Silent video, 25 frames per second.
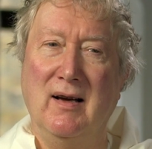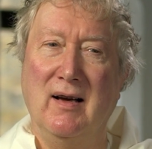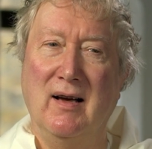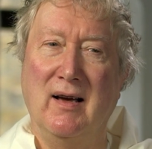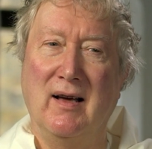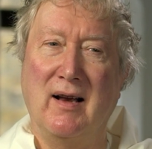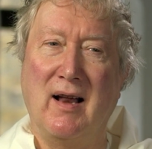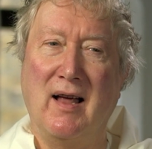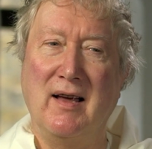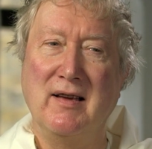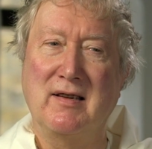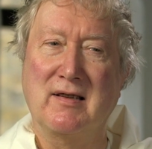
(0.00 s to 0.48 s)

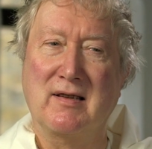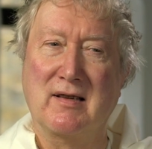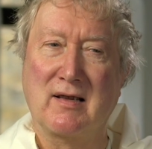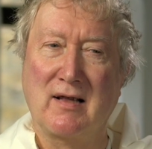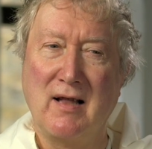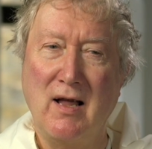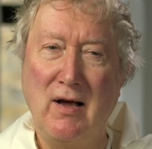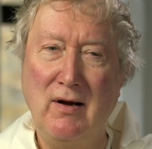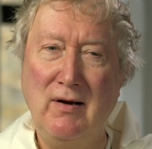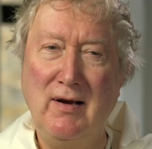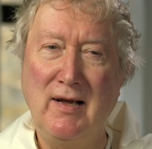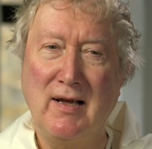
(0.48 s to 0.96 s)
And I
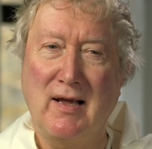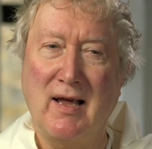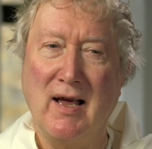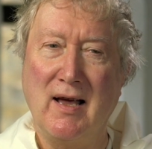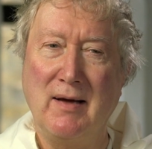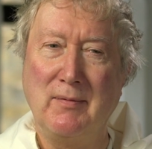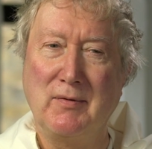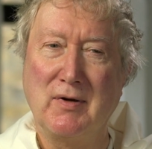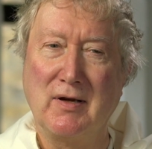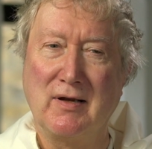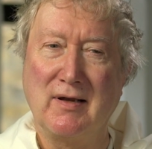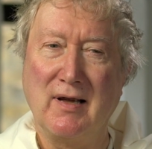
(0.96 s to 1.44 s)
slowly
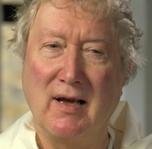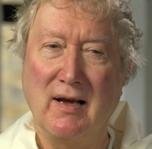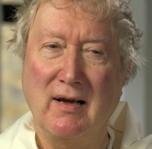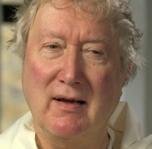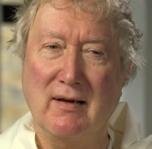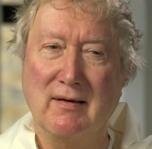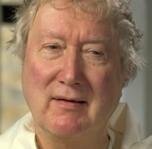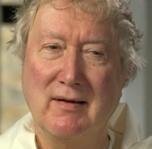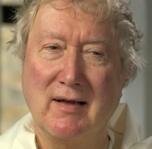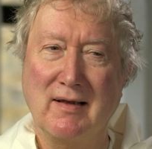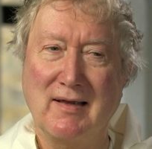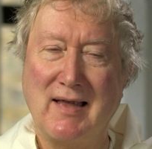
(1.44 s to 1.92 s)
came to
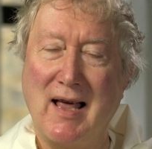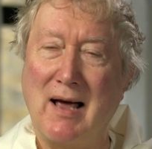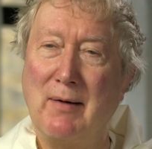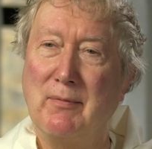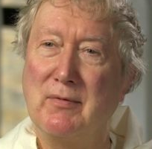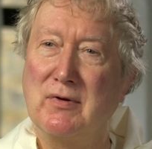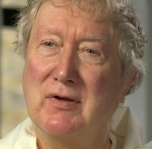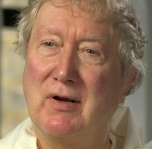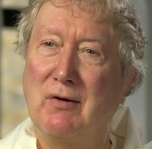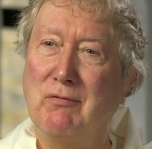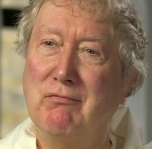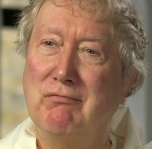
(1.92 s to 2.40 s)
think that
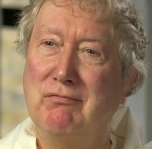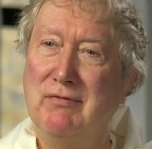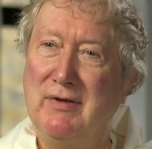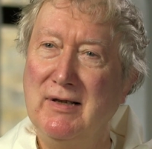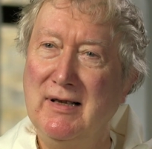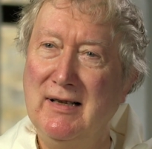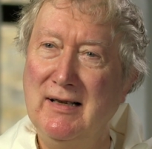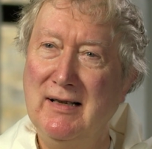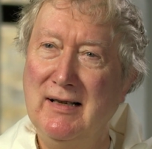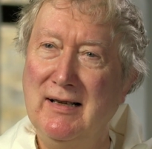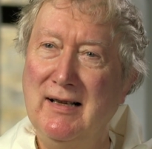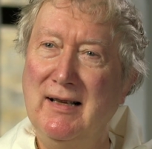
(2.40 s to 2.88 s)
that was a
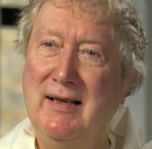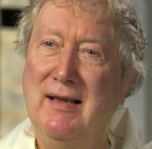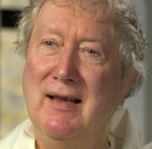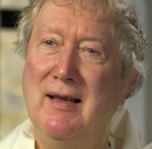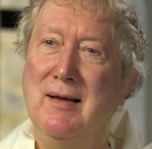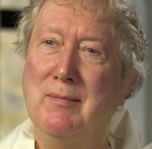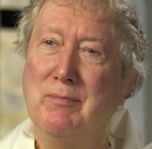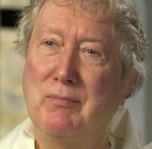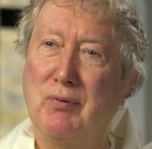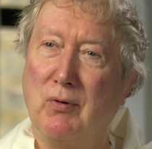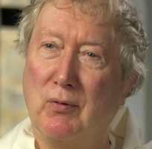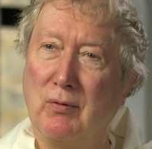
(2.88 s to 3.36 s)

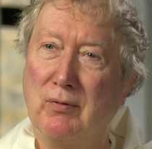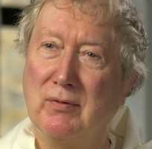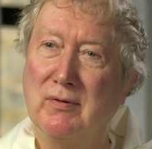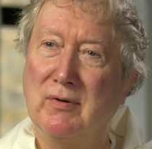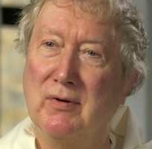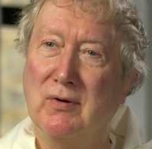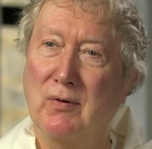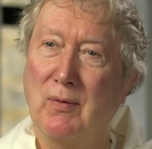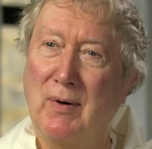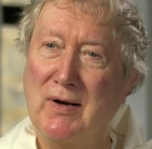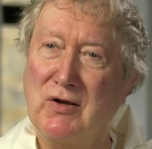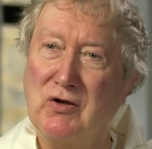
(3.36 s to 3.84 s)
really
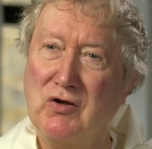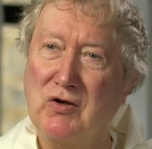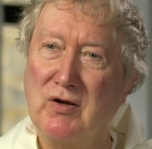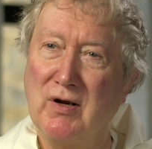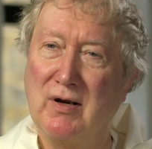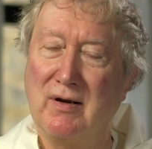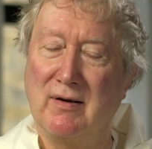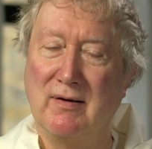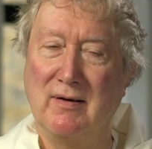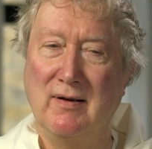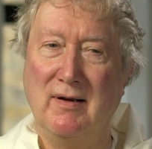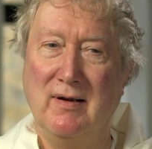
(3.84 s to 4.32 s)
important
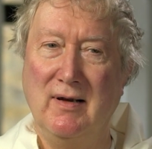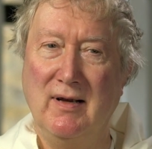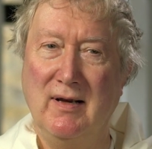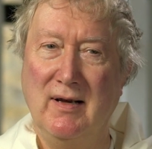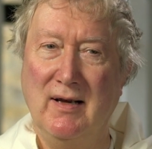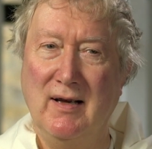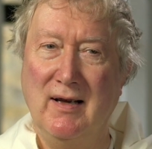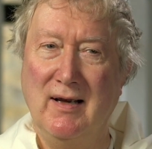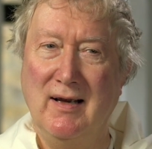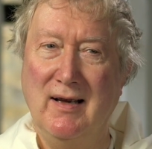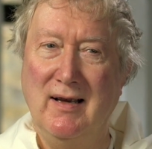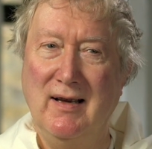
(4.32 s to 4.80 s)
question.
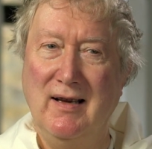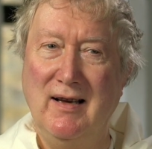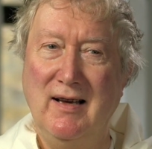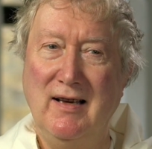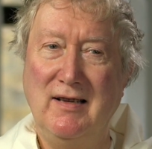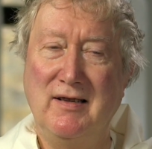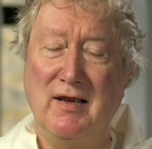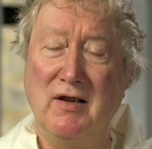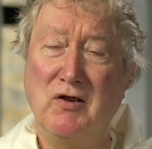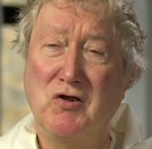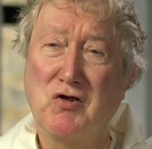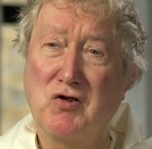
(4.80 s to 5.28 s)

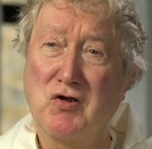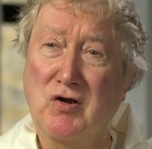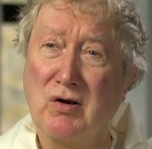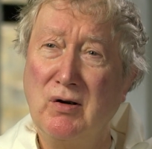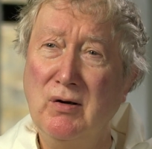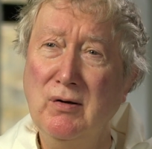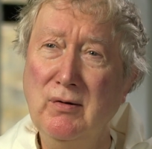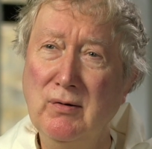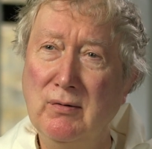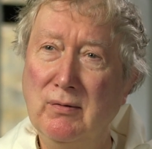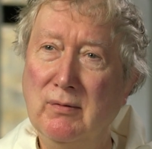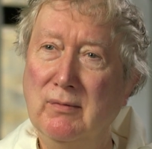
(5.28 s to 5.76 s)
Is it
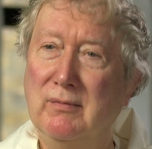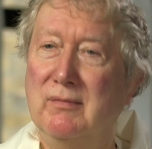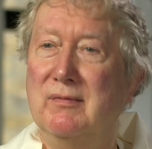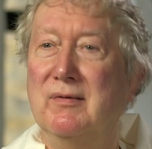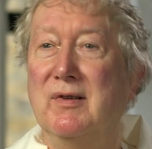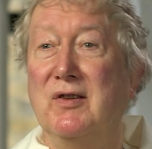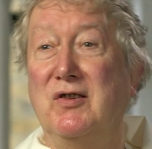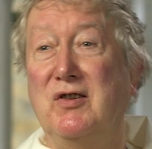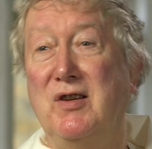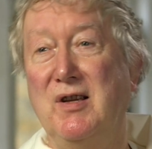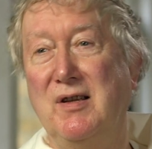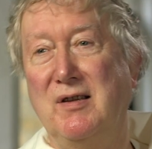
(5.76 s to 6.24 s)
true
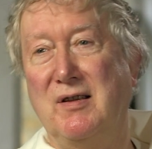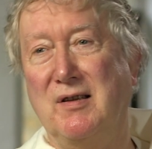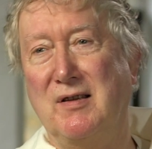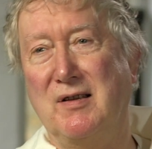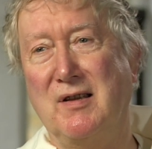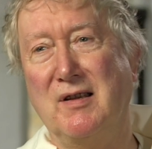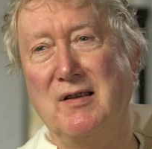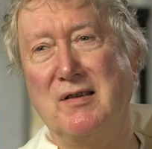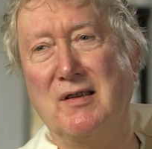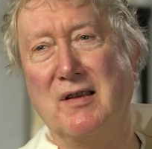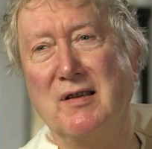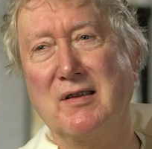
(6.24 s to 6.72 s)
that
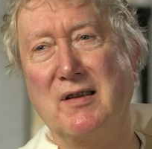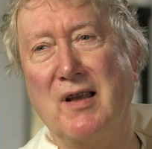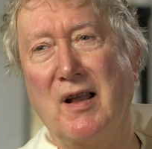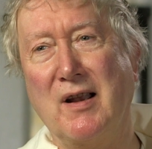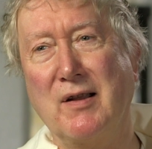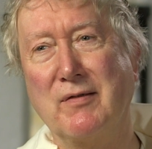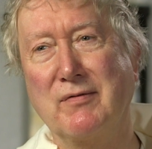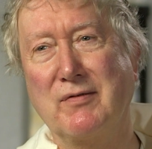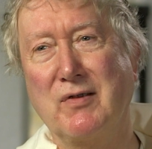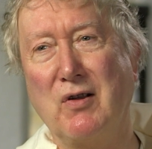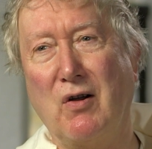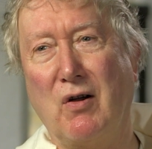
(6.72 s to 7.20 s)
Jesus is the
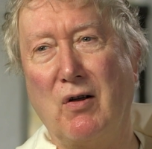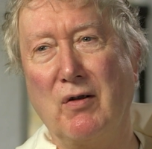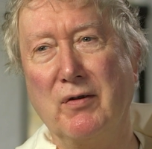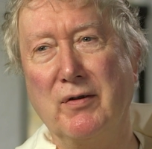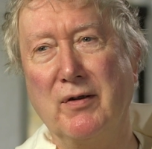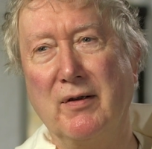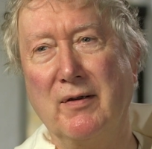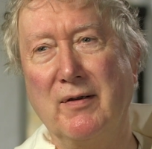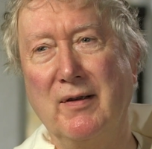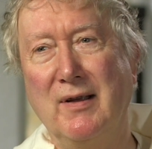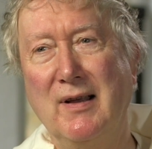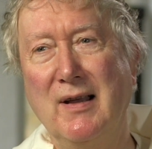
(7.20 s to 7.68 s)
Son of
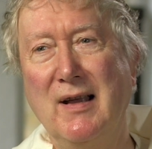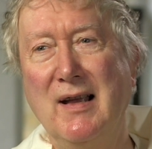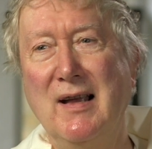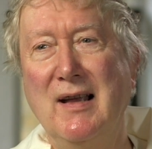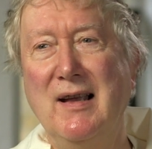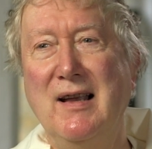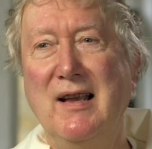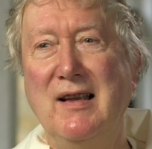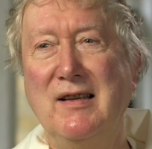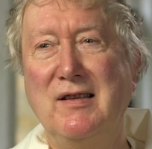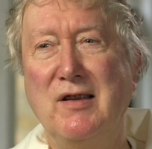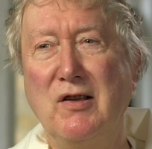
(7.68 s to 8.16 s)
God?
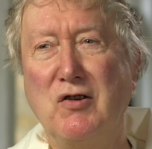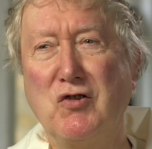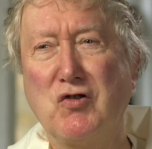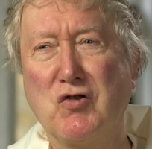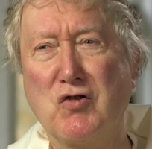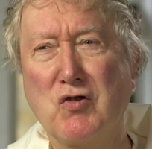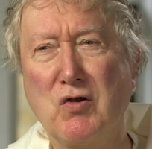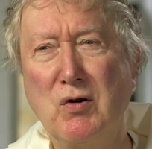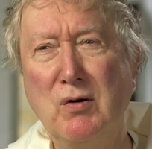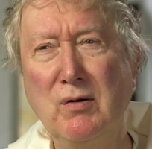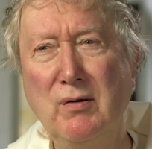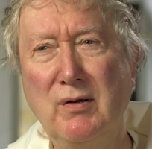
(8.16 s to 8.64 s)
Is it
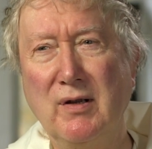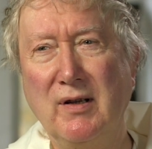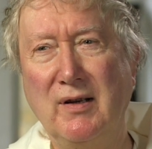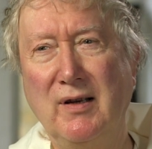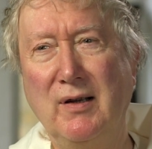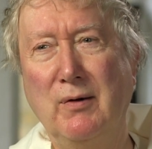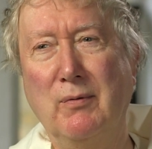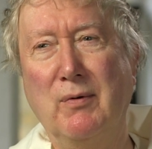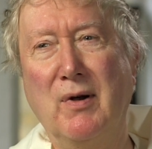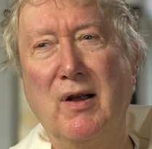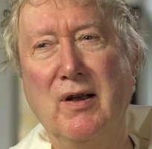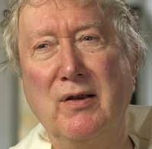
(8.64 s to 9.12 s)
true that
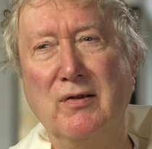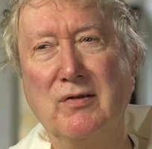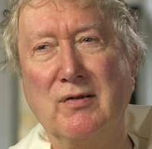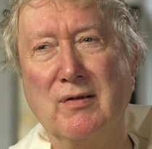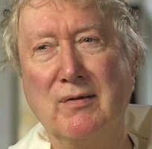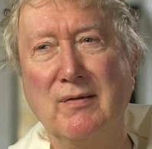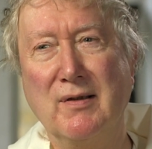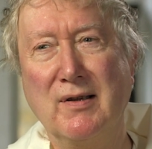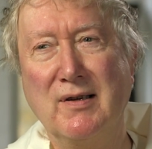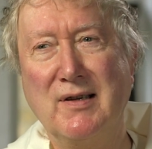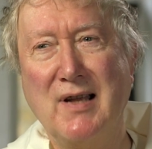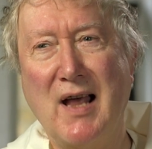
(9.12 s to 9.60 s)
he rose
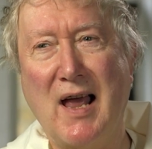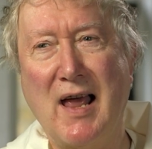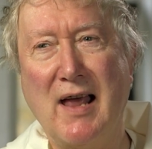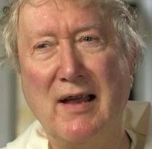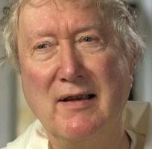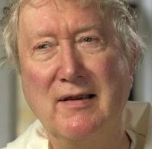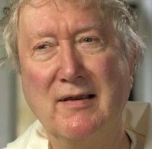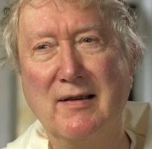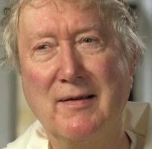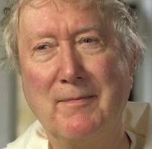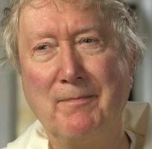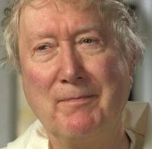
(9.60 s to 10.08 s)
from the
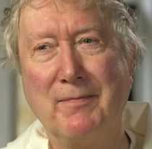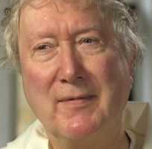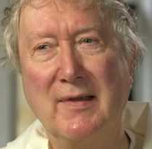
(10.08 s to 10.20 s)
dead?